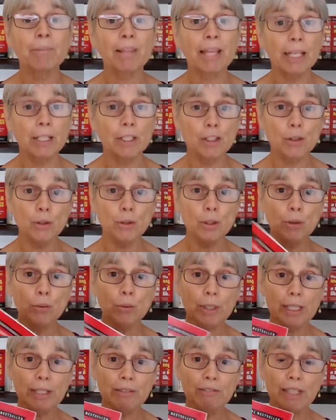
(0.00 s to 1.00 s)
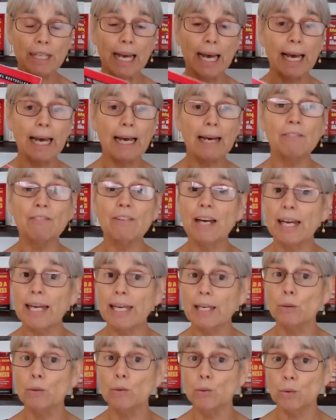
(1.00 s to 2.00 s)
And do you even have
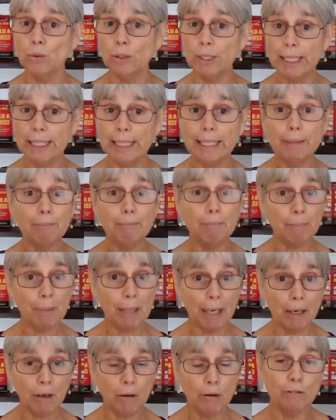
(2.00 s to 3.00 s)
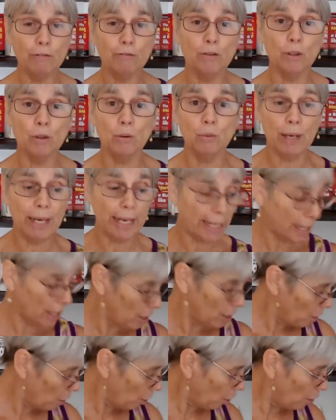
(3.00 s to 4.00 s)
a really powerful way
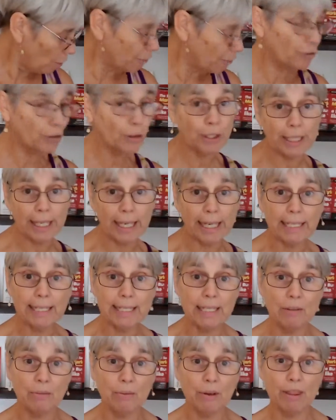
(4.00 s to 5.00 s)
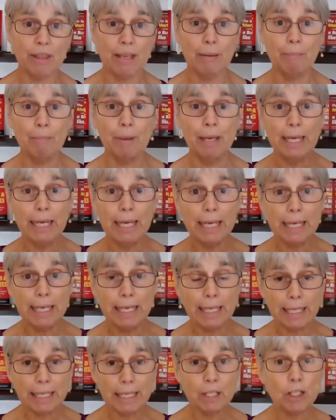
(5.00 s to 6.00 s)
of connecting with them?
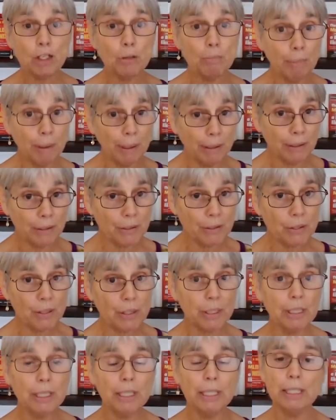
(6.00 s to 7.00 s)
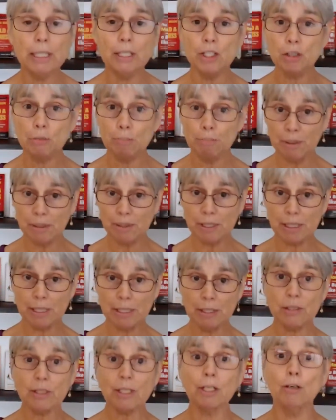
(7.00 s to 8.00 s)
Each person, each
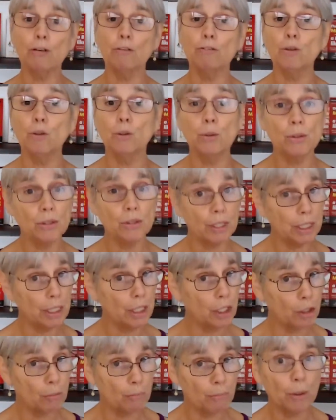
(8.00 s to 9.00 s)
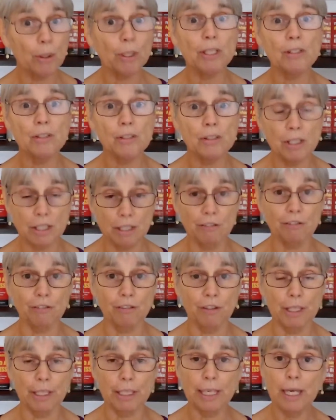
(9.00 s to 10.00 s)
business, and of course, each book is
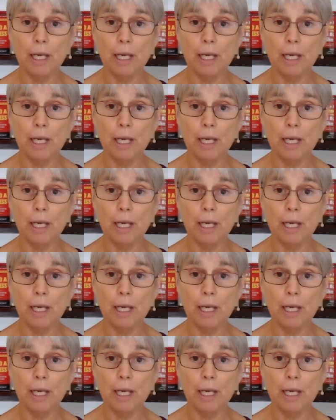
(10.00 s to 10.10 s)
different.